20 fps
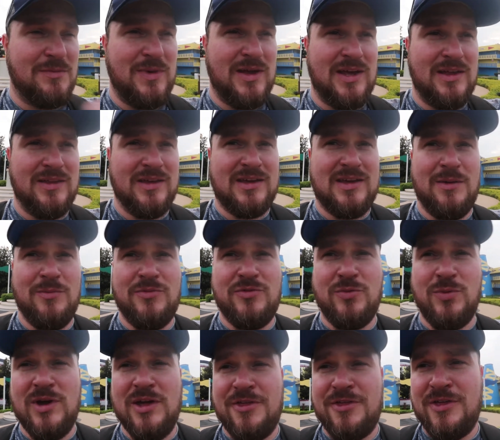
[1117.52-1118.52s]
Band that comes
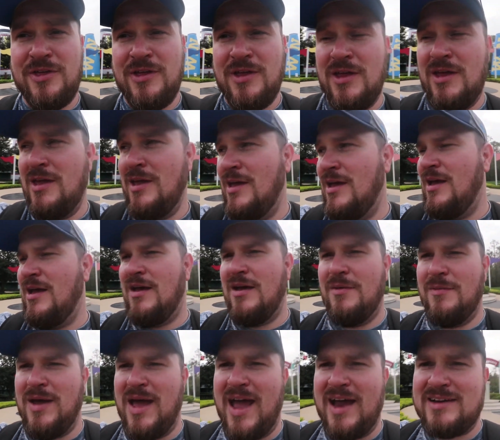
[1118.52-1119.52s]
with.
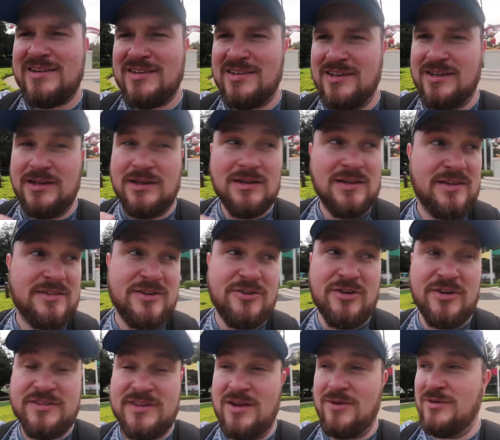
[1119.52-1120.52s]
Actually, let's
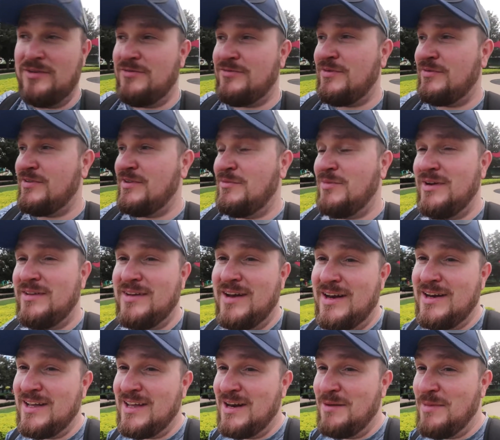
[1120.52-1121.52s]
address that one. For some reason,
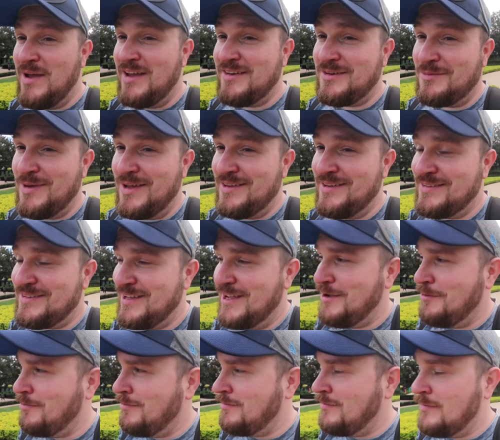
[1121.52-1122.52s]
I didn't get a Magic Band this
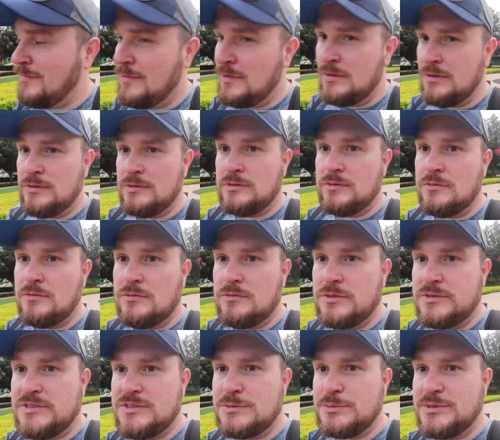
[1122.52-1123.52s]
time.
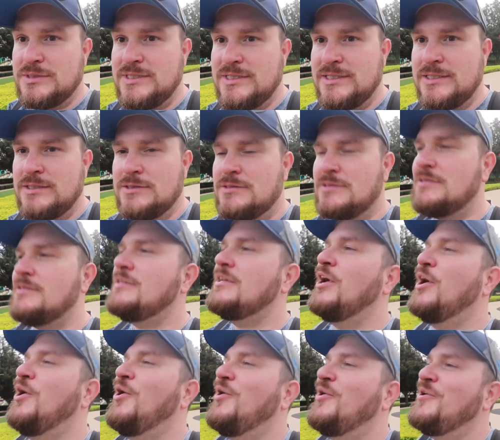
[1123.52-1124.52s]
What's up with that?
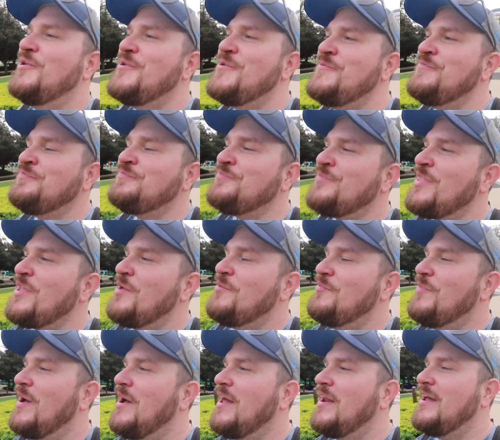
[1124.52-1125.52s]
No,
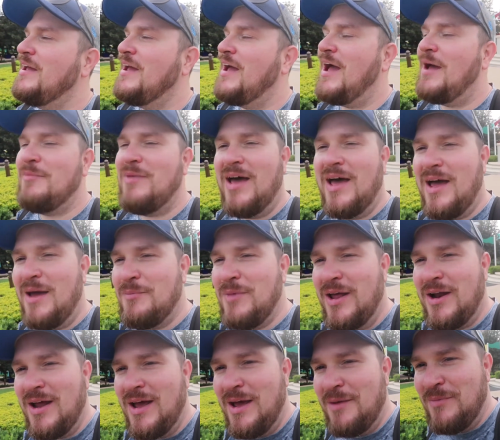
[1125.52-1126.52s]
but I'm
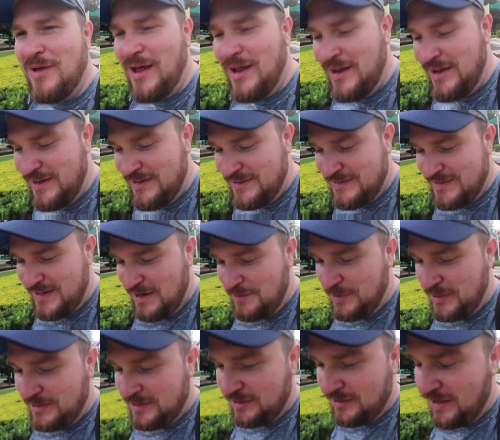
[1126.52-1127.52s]
not. It's not a
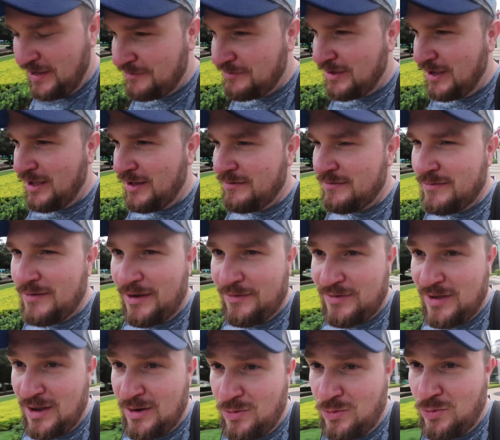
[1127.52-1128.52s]
big deal. I've
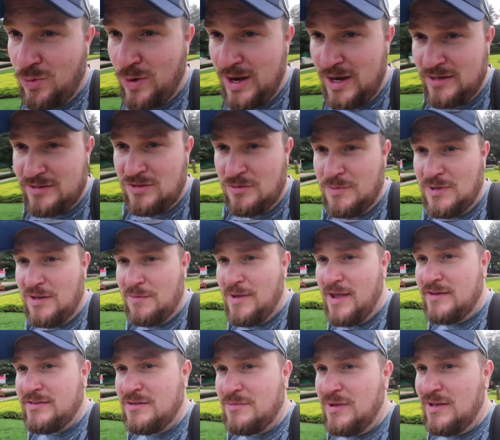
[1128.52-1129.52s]
got way too many
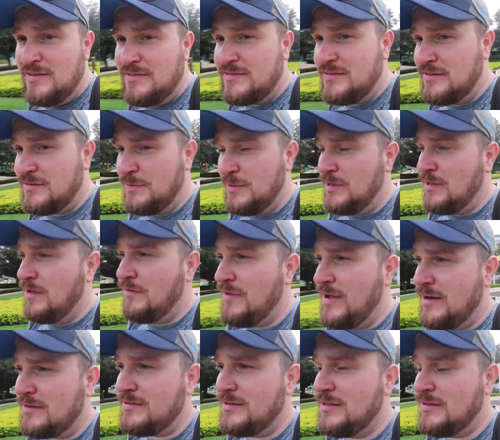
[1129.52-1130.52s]
Magic Bands to speak of
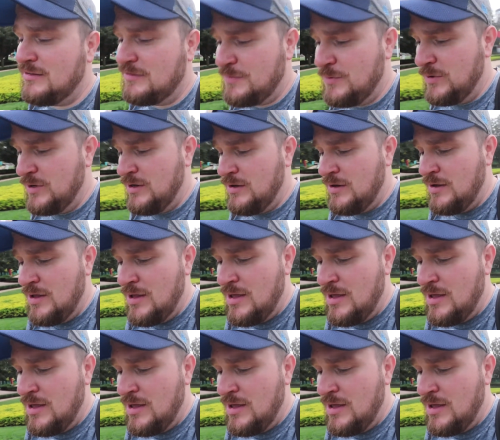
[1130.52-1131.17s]
actually at this point.